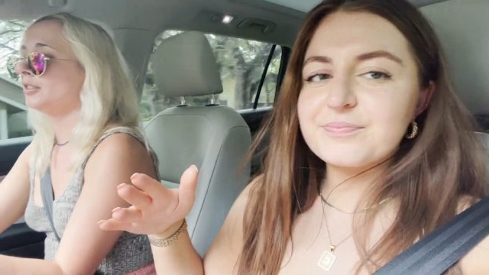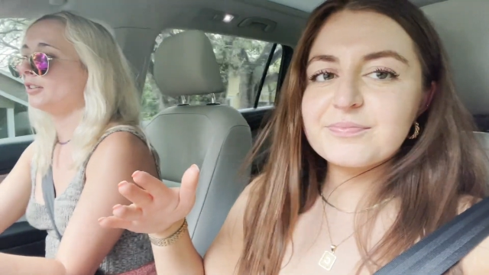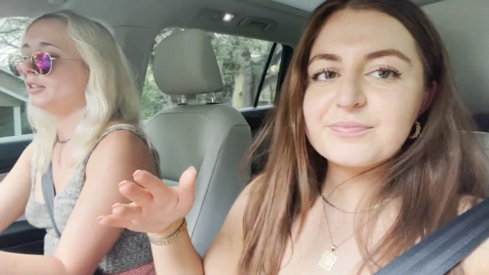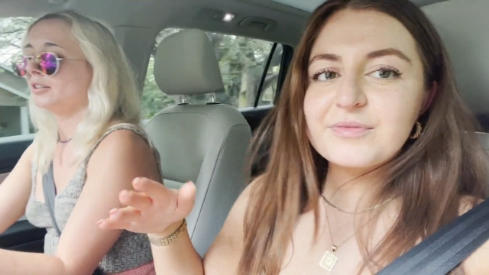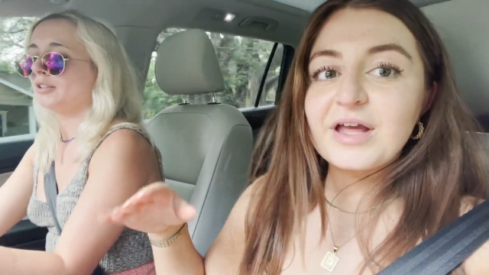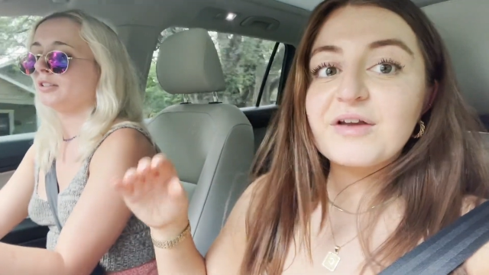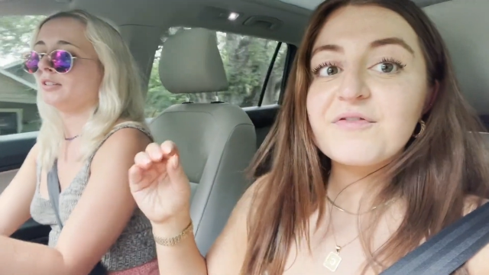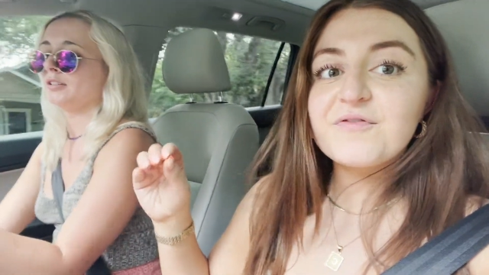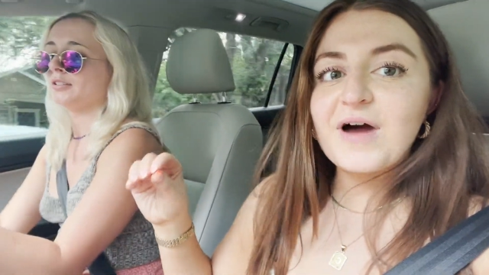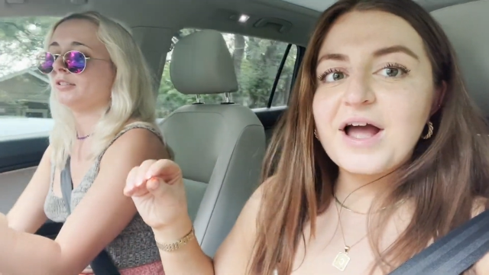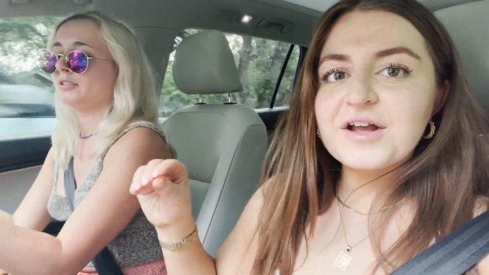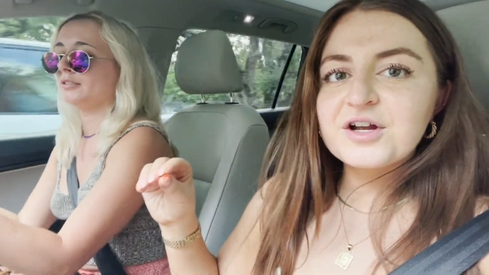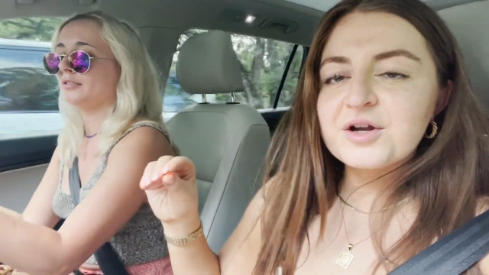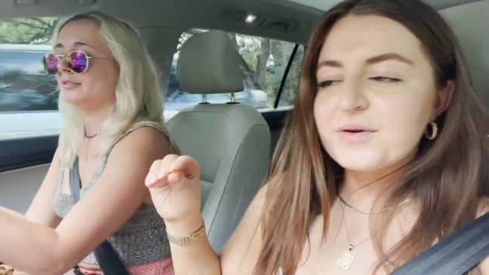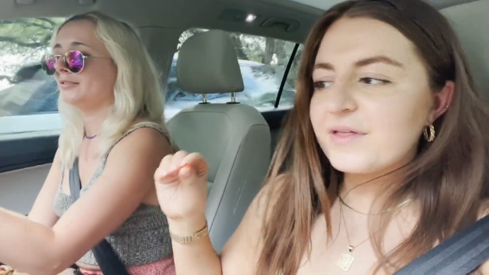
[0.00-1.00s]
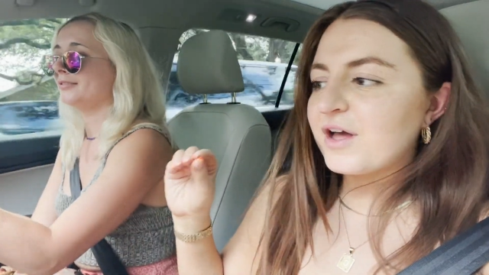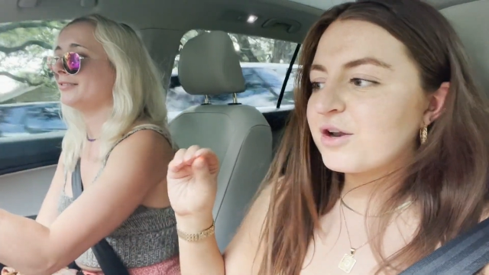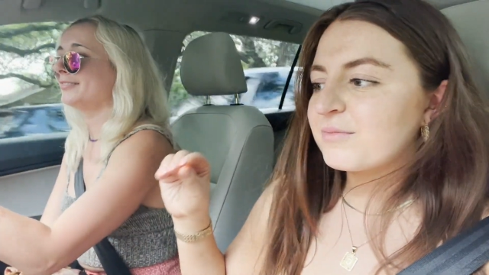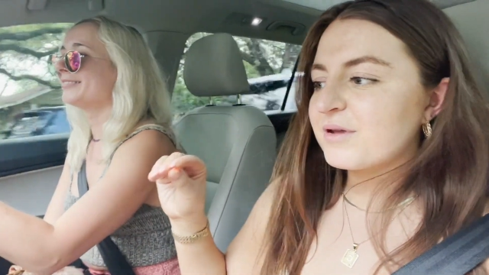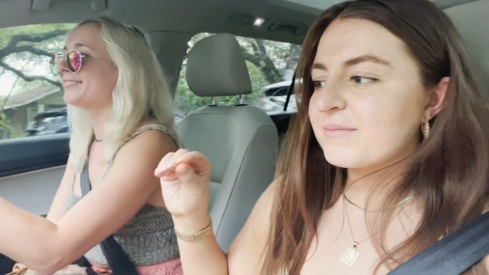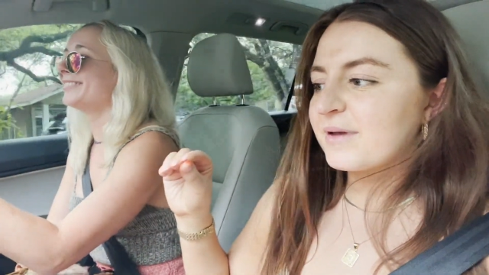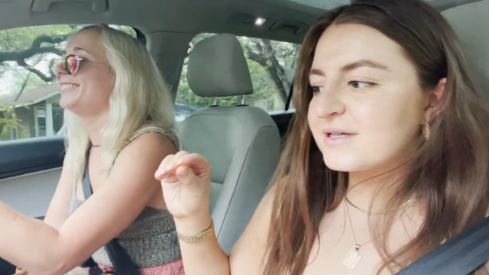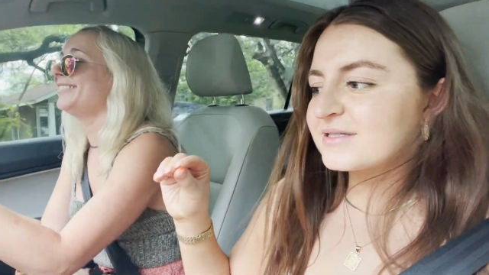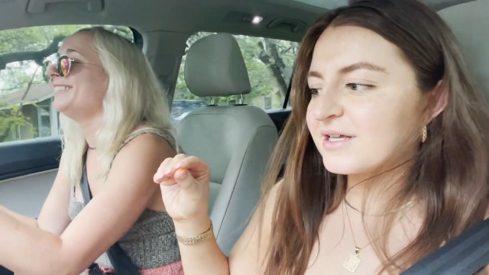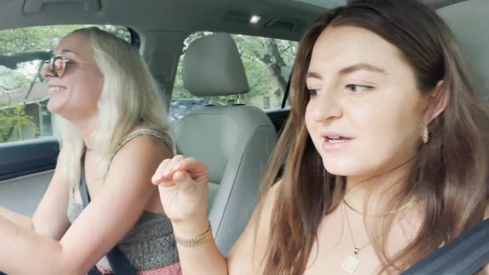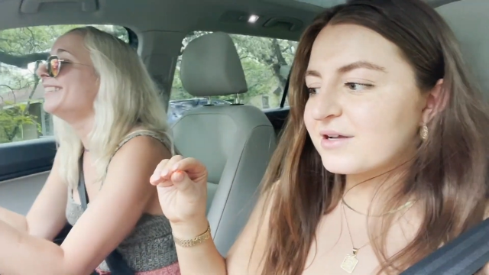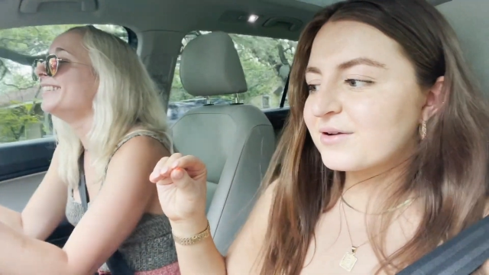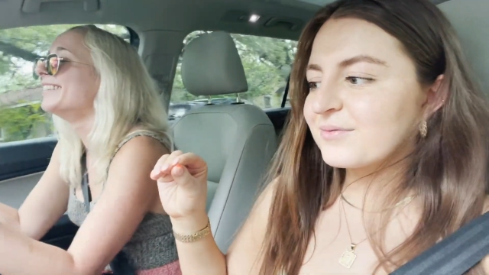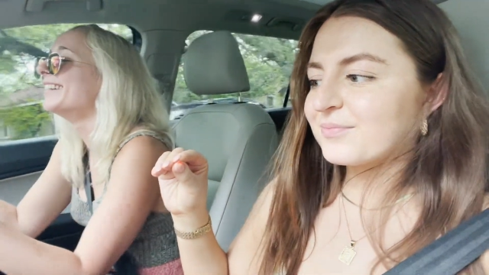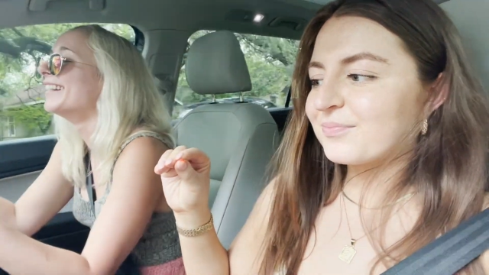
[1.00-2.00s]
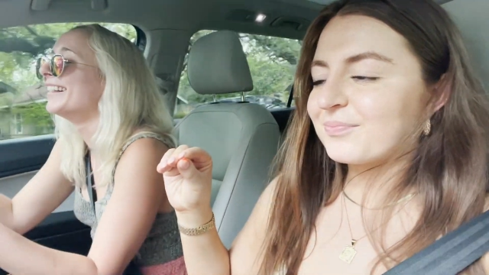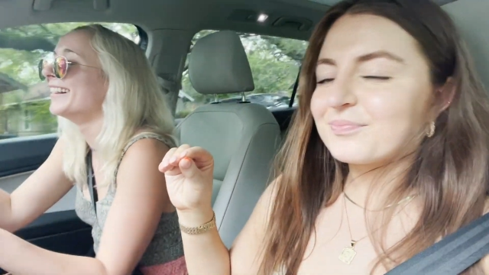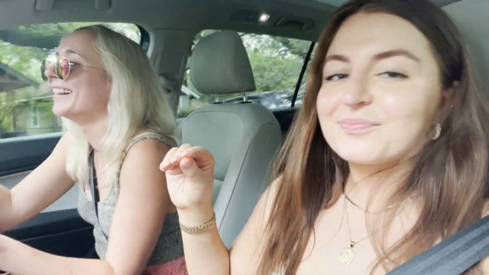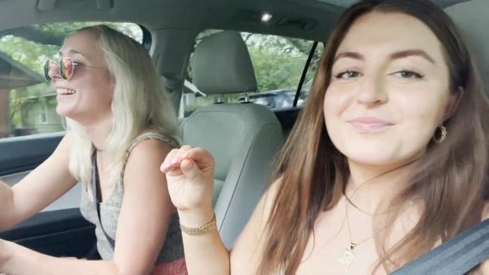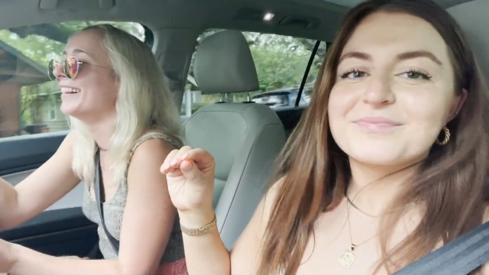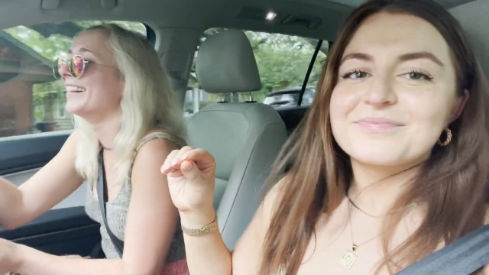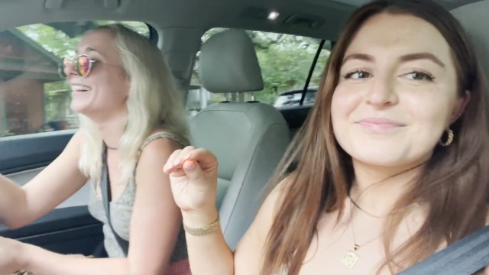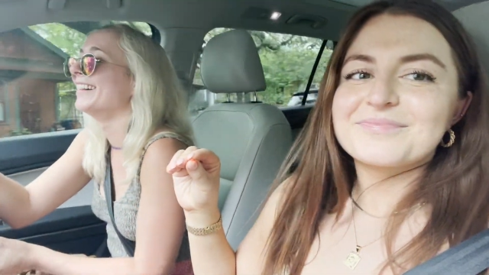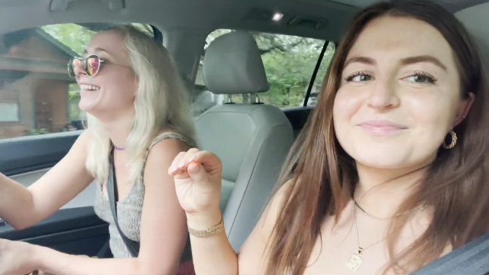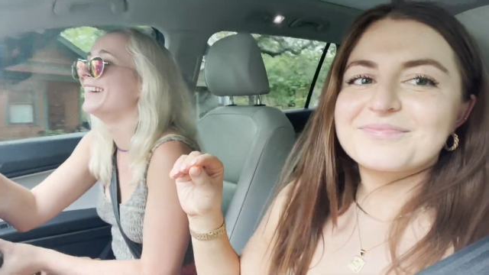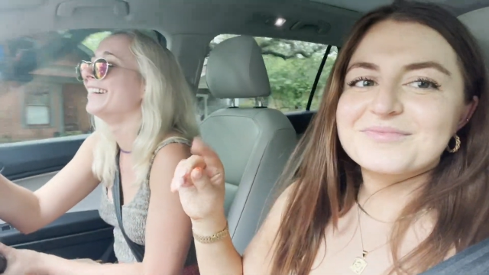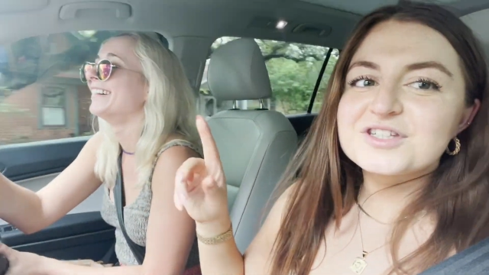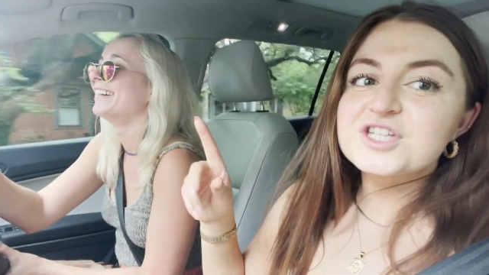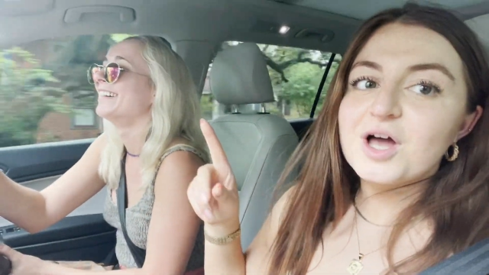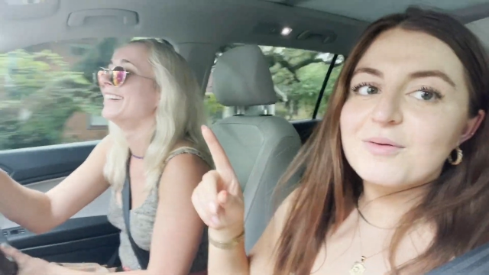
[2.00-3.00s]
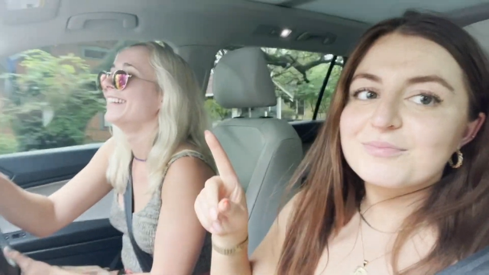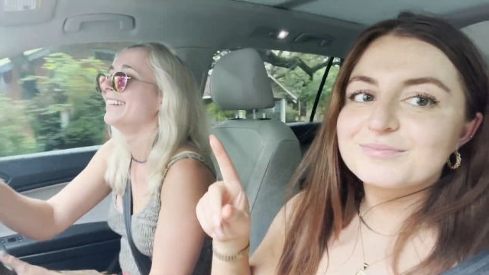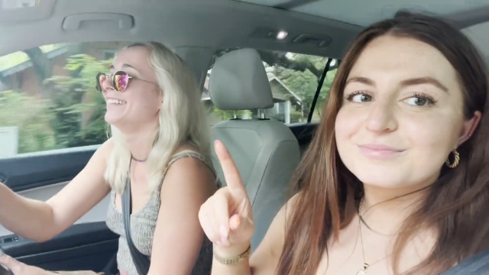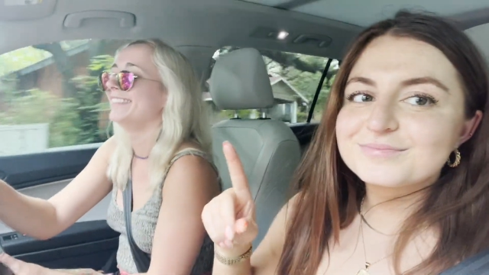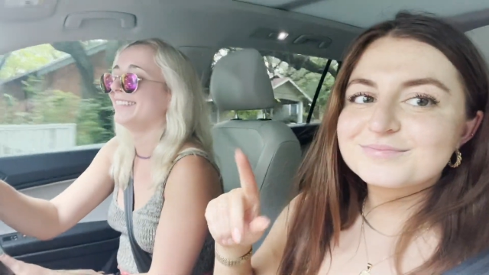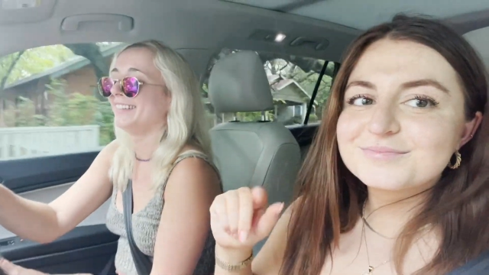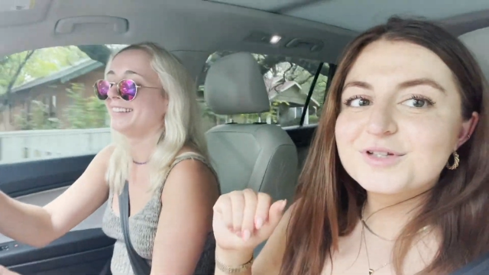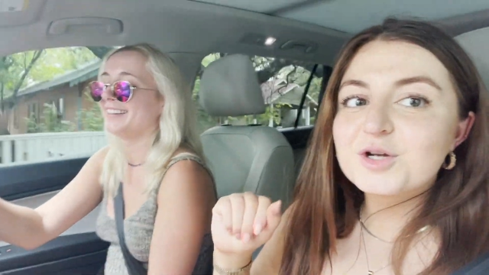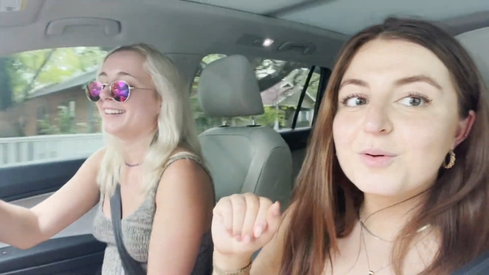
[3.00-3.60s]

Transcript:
Speaker 1: like fire without it being basic. So you're